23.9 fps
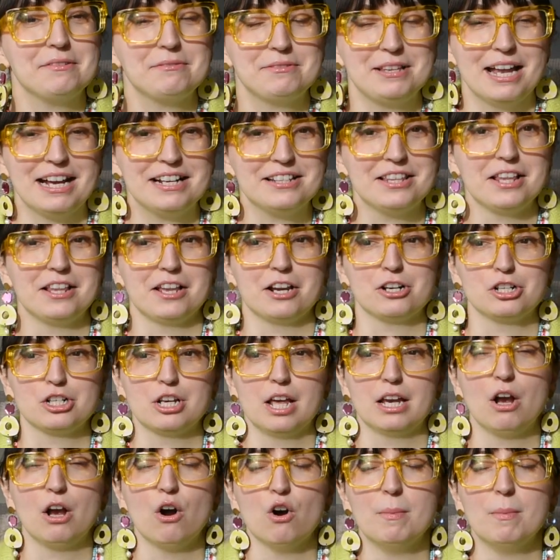texted her
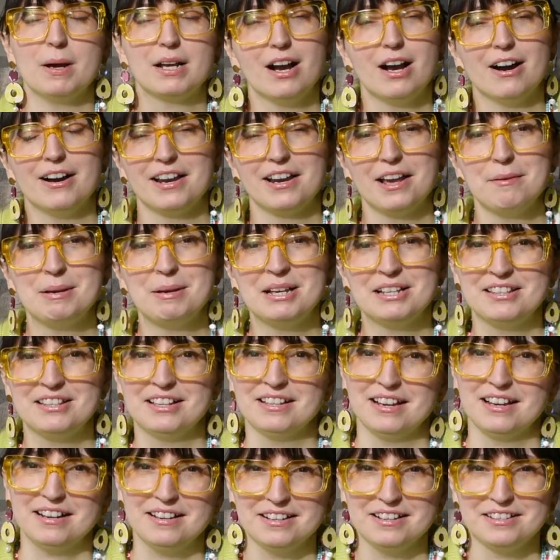like, oh my god, I missed
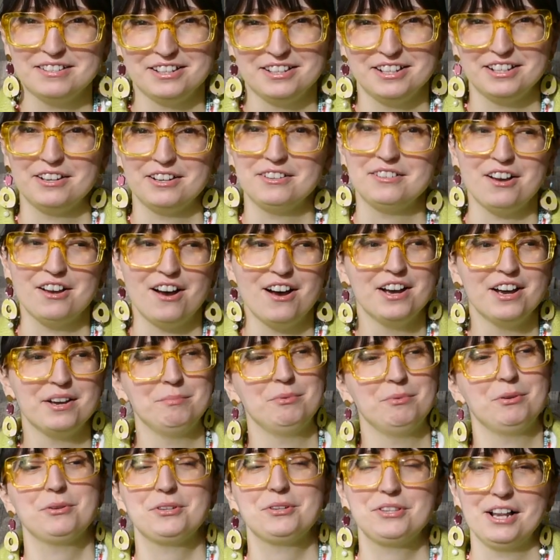it, I didn't see it in
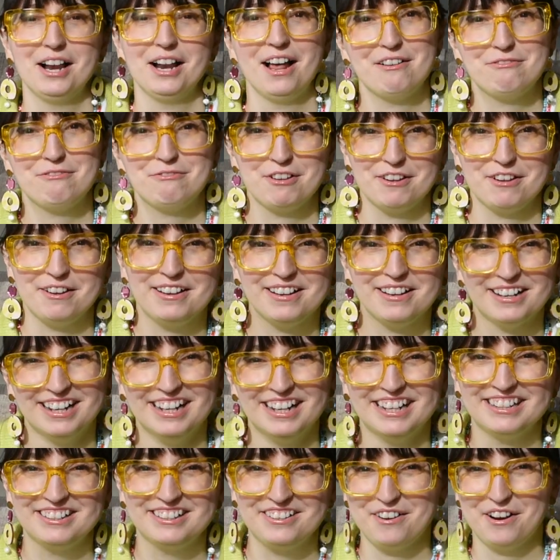time, do you still
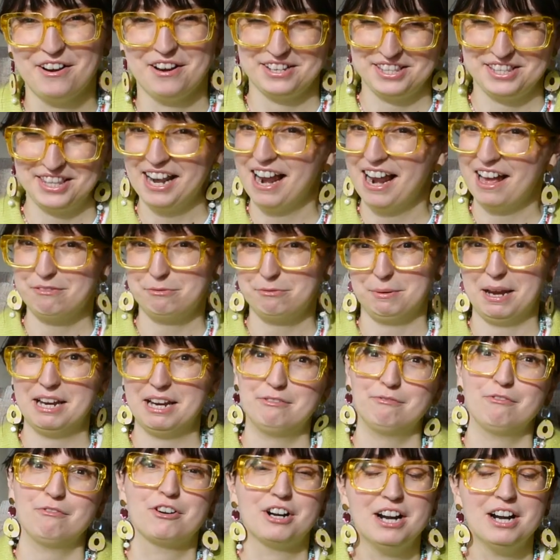have
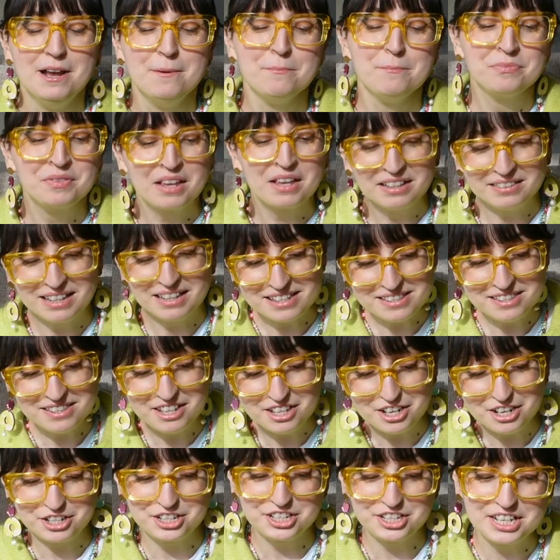space for test
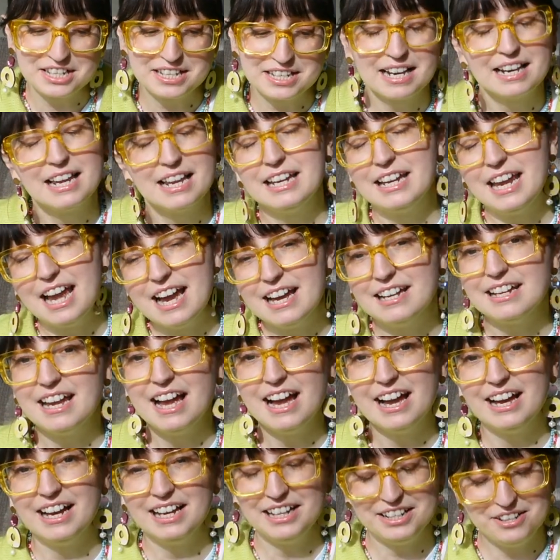knitters? And so like,
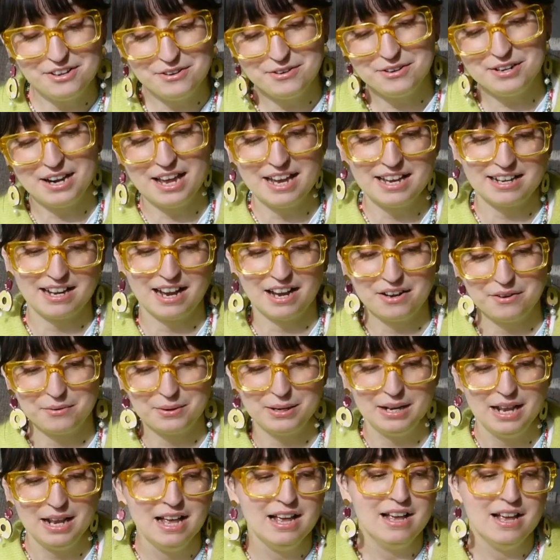yeah I do, like I
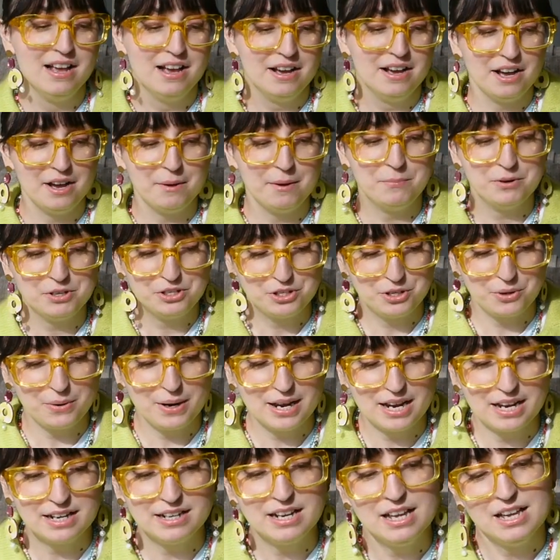will put you
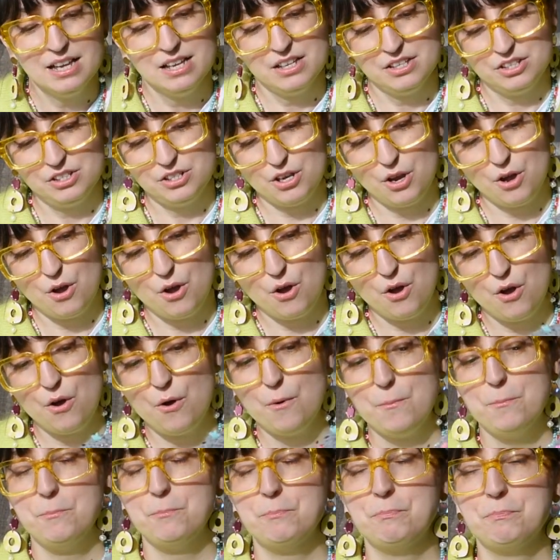in.
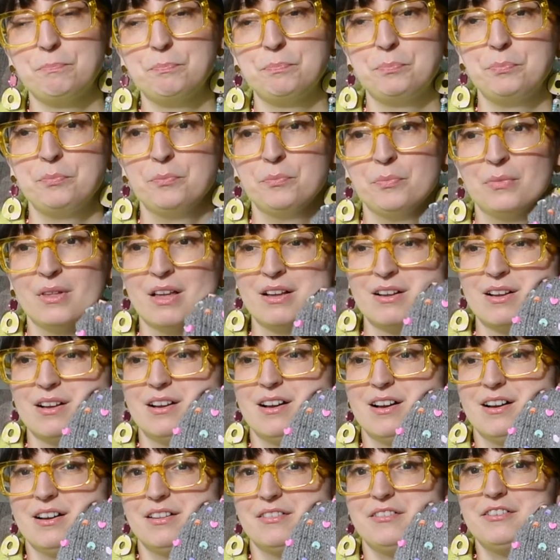So
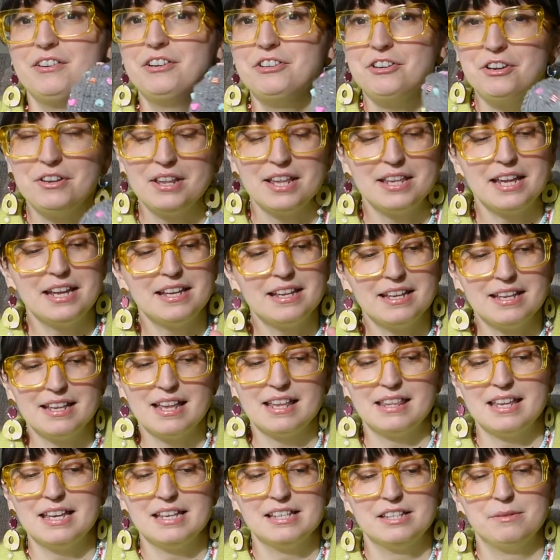the reason that I did
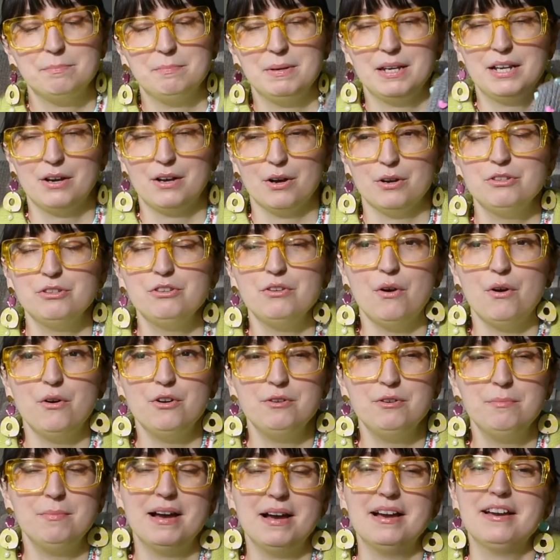it is because
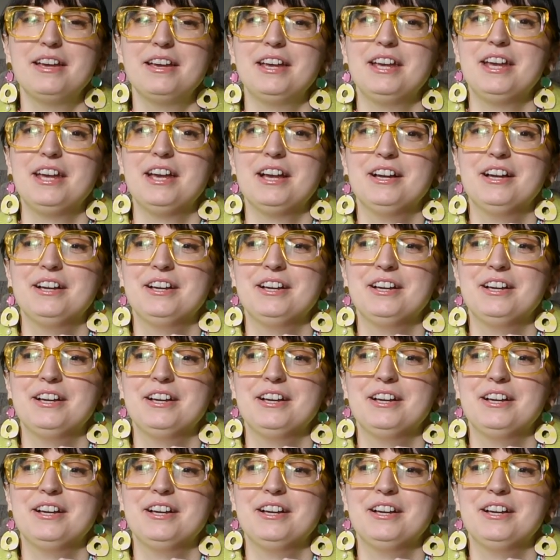on my